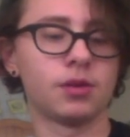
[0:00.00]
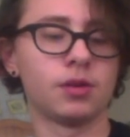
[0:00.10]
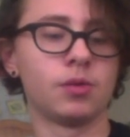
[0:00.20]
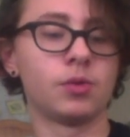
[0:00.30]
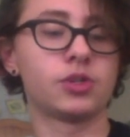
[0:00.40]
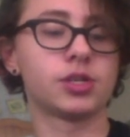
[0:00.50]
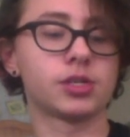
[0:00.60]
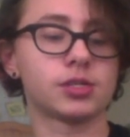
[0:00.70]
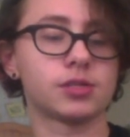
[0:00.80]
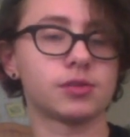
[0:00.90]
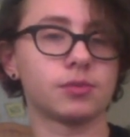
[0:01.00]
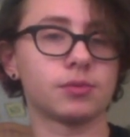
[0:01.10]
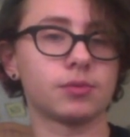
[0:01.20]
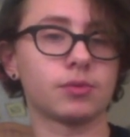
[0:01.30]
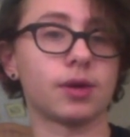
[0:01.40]
which is
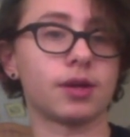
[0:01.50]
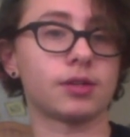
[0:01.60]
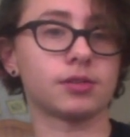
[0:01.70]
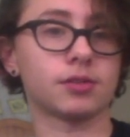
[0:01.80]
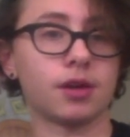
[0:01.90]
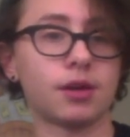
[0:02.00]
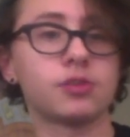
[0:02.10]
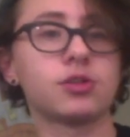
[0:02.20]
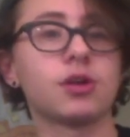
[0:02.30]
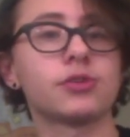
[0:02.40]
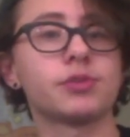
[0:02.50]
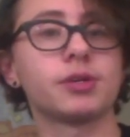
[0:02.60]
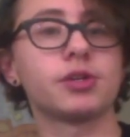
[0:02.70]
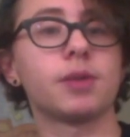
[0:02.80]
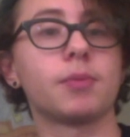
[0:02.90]
great. This could also
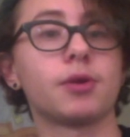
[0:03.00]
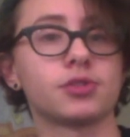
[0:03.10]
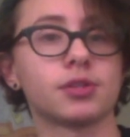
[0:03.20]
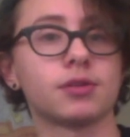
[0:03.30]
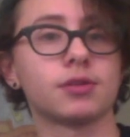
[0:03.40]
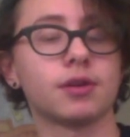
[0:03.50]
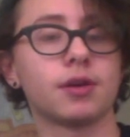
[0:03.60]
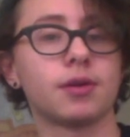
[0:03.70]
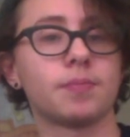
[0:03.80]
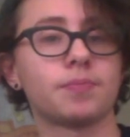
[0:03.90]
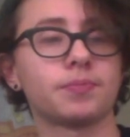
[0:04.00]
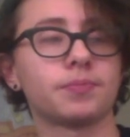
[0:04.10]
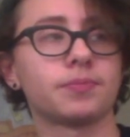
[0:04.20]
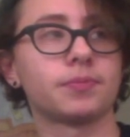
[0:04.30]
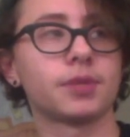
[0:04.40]
be a person.
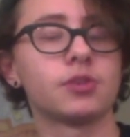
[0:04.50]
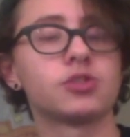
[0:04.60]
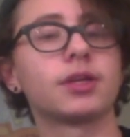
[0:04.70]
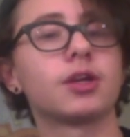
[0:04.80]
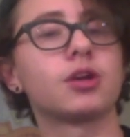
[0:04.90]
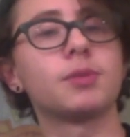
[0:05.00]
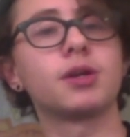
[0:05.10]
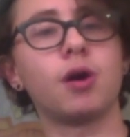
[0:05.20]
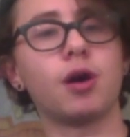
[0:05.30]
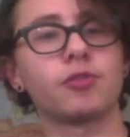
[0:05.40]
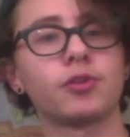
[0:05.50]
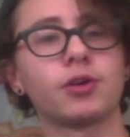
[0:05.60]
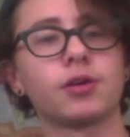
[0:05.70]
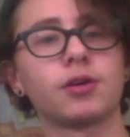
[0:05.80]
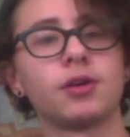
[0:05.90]
So like it could be an
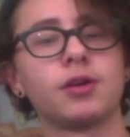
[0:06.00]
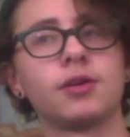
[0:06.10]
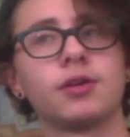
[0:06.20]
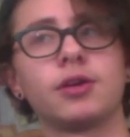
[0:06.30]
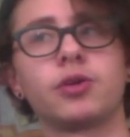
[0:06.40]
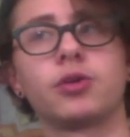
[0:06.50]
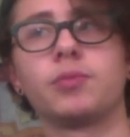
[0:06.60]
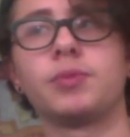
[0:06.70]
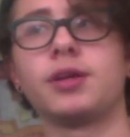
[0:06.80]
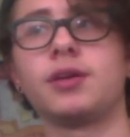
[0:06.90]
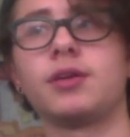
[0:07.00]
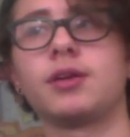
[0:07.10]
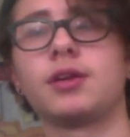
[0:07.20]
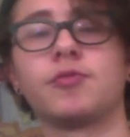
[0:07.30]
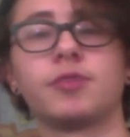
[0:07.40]
offer, it could be
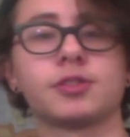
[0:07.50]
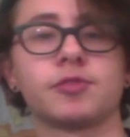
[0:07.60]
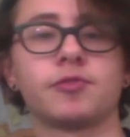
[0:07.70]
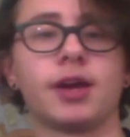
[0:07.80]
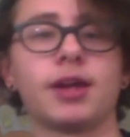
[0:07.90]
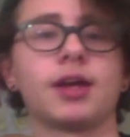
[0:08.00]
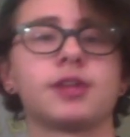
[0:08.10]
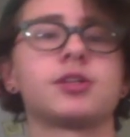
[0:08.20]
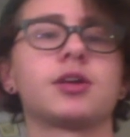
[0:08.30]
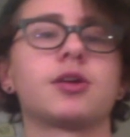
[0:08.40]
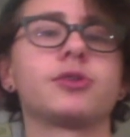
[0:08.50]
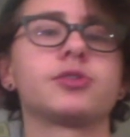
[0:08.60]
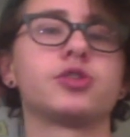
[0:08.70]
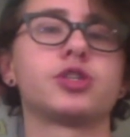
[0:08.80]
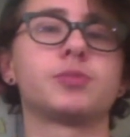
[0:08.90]
an influx of finance. It could
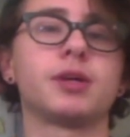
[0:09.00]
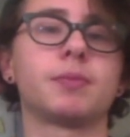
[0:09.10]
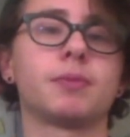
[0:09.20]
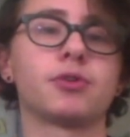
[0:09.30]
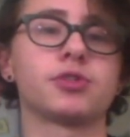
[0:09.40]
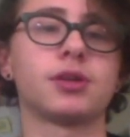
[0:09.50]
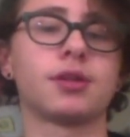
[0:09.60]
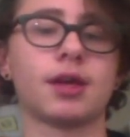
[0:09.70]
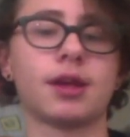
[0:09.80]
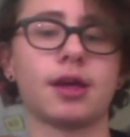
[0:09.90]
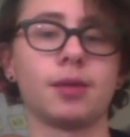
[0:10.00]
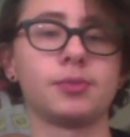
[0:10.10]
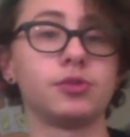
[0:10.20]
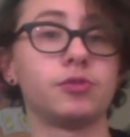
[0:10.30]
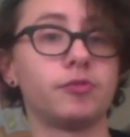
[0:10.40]
also just be a person that
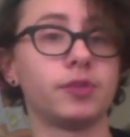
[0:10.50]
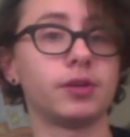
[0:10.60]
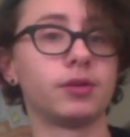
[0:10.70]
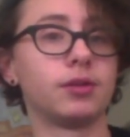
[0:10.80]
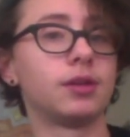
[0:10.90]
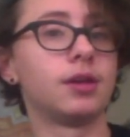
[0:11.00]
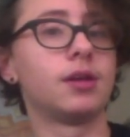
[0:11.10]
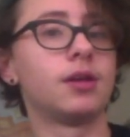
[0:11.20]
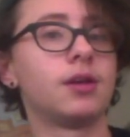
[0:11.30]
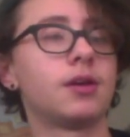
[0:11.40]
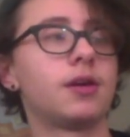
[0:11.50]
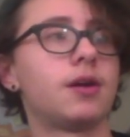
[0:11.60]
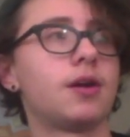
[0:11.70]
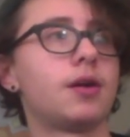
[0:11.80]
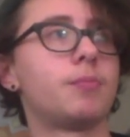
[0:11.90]
helps you feel
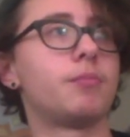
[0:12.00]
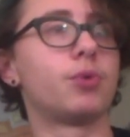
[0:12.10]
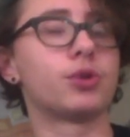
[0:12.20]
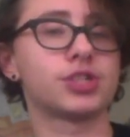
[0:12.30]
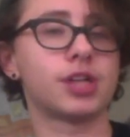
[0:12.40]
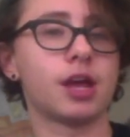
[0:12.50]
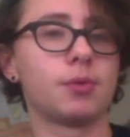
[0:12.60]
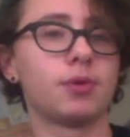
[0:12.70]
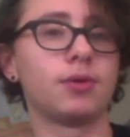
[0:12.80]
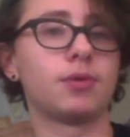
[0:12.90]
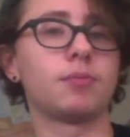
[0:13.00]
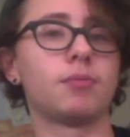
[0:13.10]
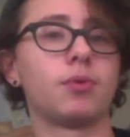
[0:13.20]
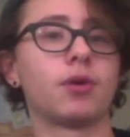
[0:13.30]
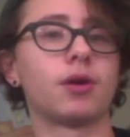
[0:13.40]
more stable,
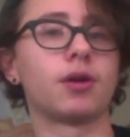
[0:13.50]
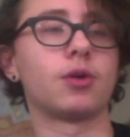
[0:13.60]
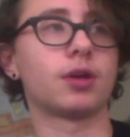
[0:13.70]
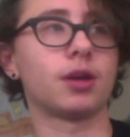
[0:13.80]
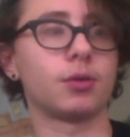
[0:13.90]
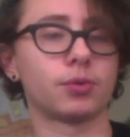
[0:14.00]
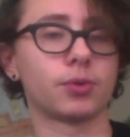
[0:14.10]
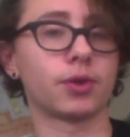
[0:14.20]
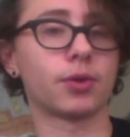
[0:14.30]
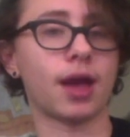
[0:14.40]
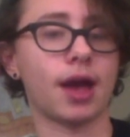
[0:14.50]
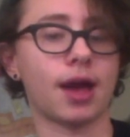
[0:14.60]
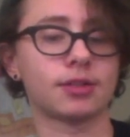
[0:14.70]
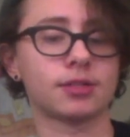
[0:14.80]
more okay with where you're at,